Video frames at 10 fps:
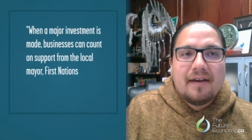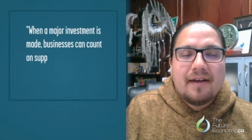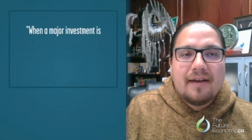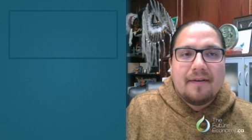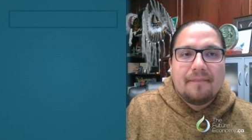
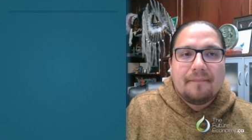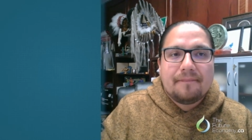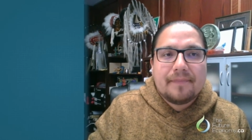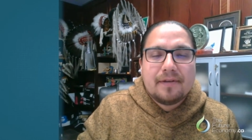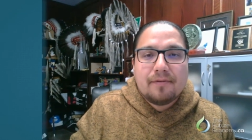
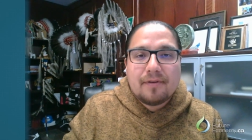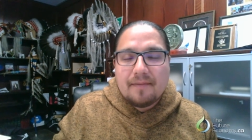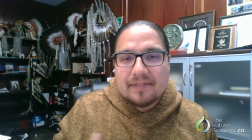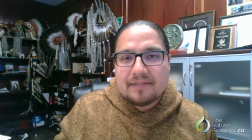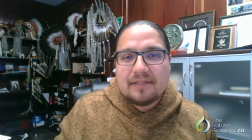um, you know,
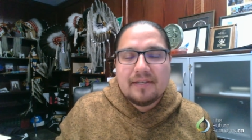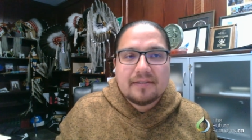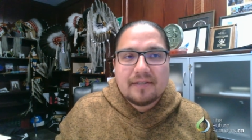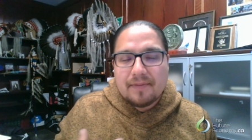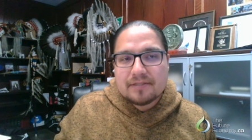come and see
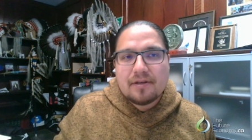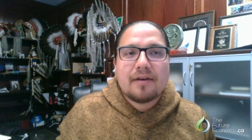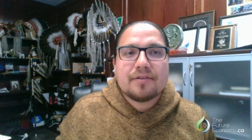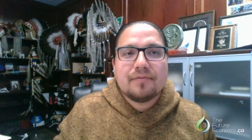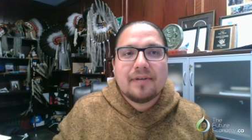us, come and
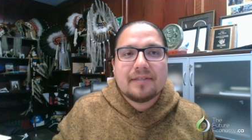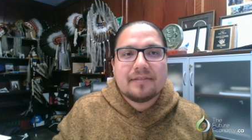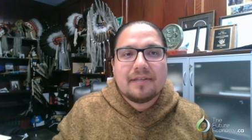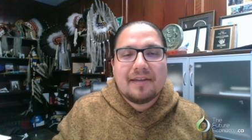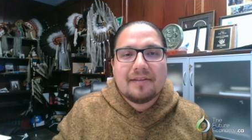talk to
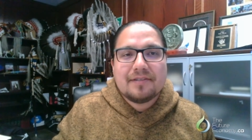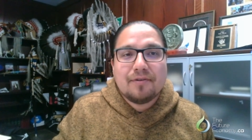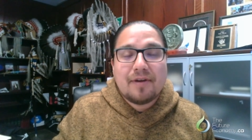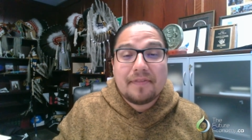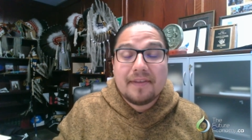us, and you
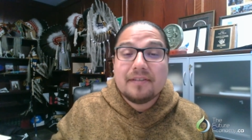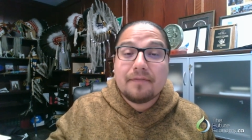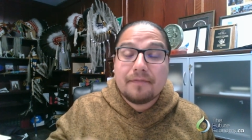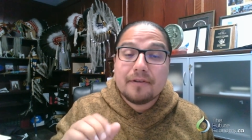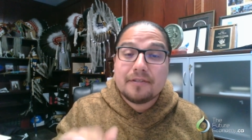know, I think
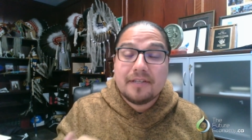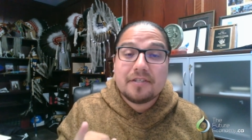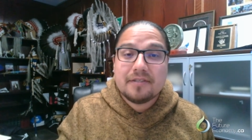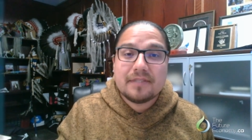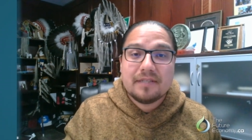the First
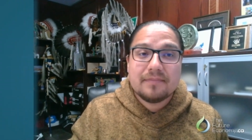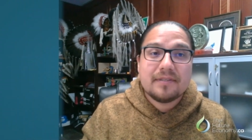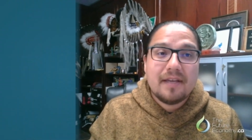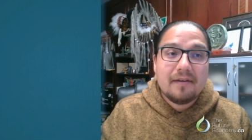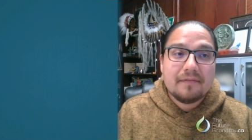Nations
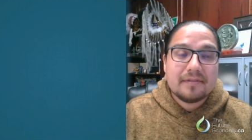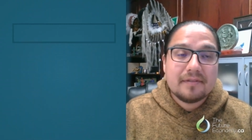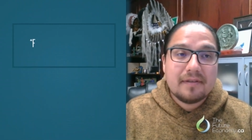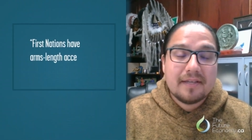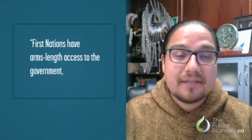
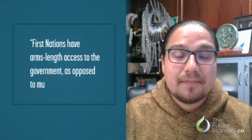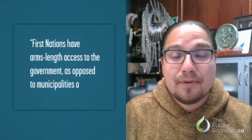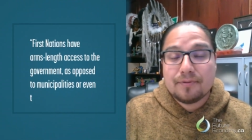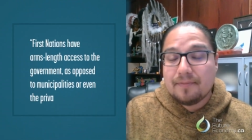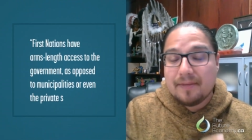themselves, as
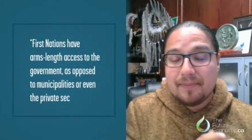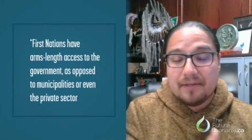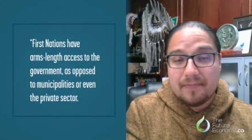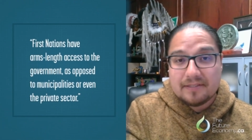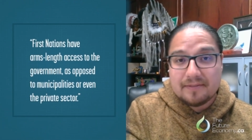opposed to maybe
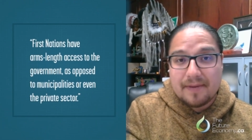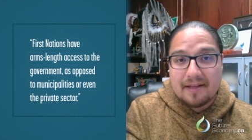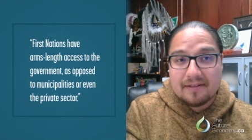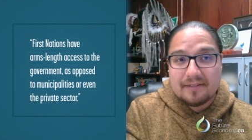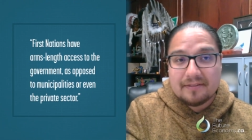the
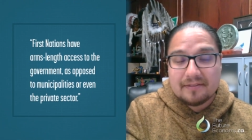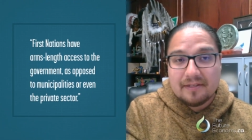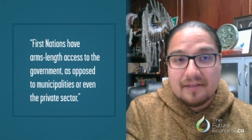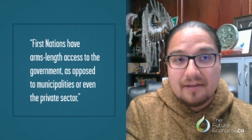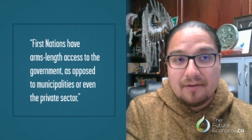
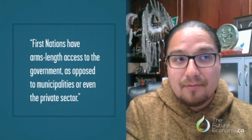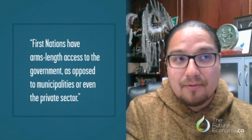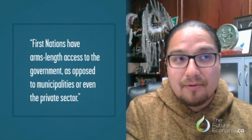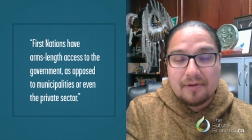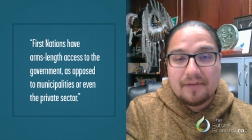municipalities
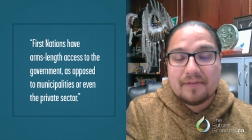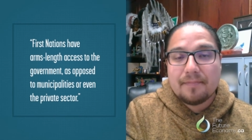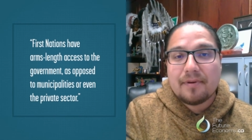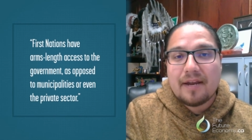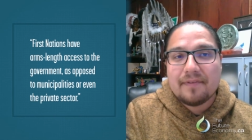or even
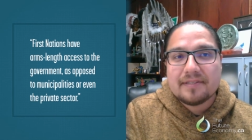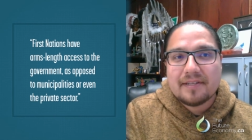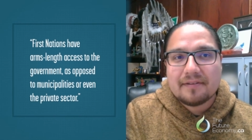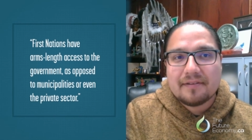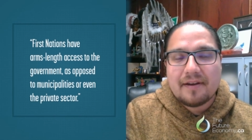the private
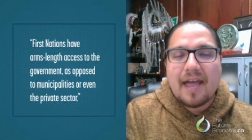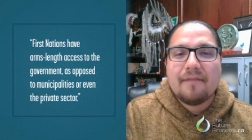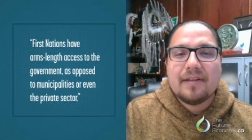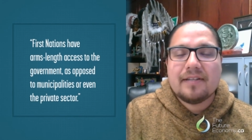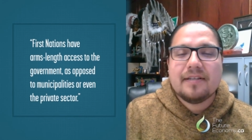sector,
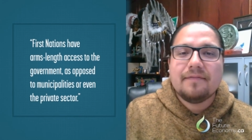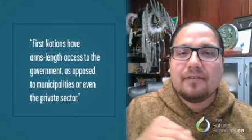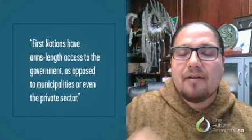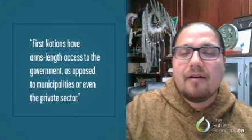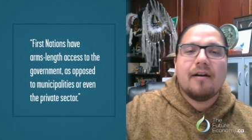have a
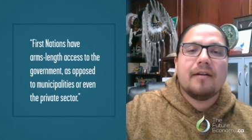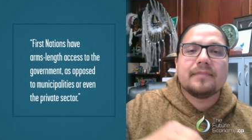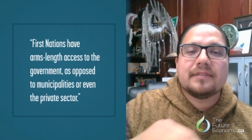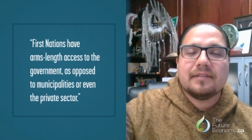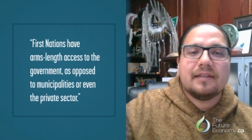different
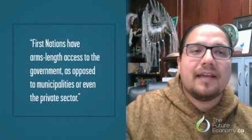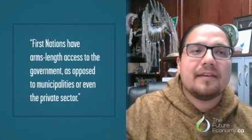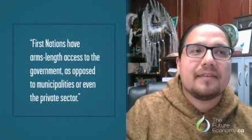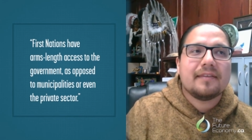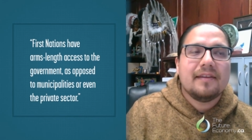arm's
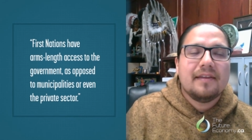length